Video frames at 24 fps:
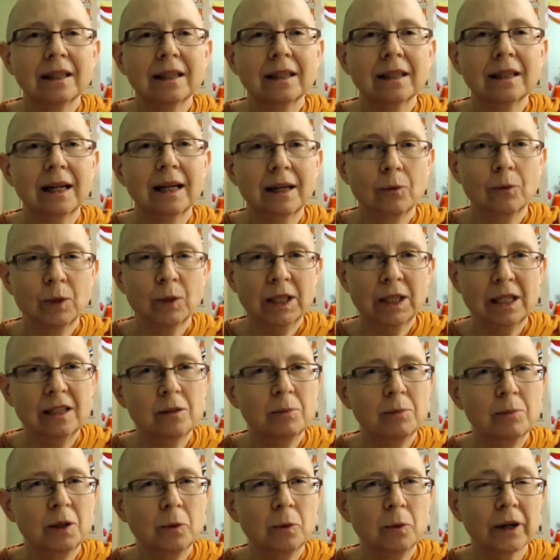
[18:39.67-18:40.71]
that I need to
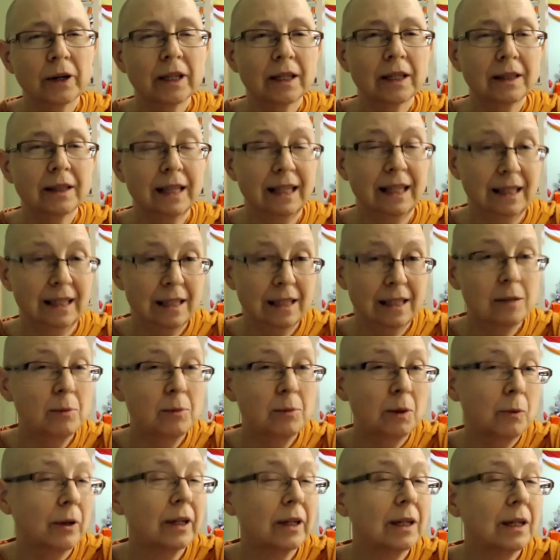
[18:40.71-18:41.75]
be
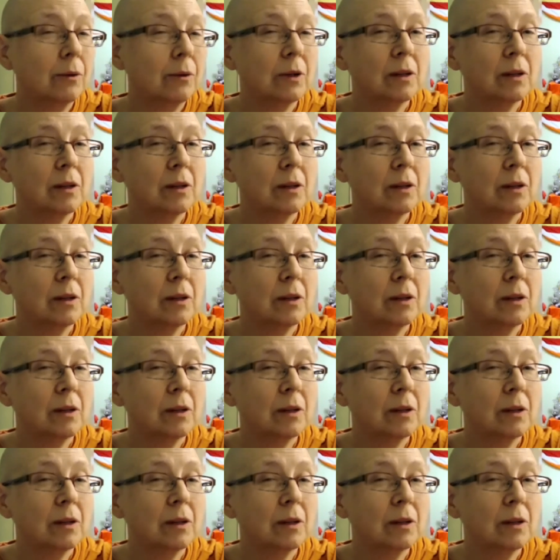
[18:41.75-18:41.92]
working